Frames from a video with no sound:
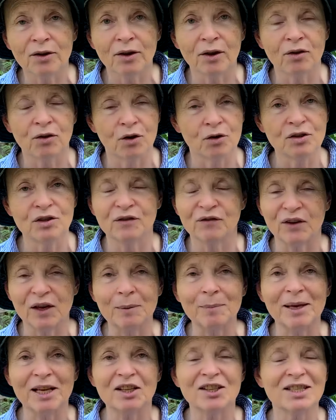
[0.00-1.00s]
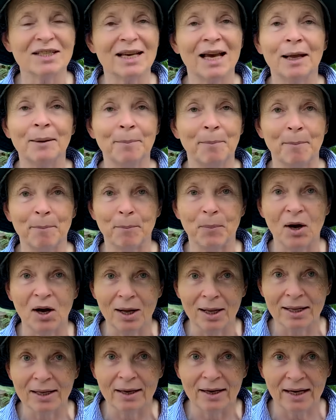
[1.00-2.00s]
that those females get
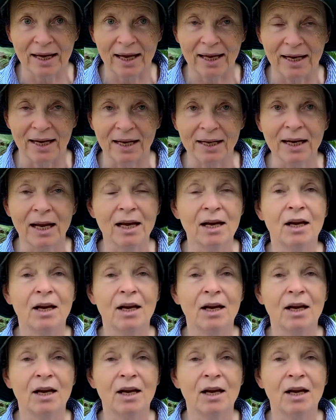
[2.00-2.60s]
pollinated.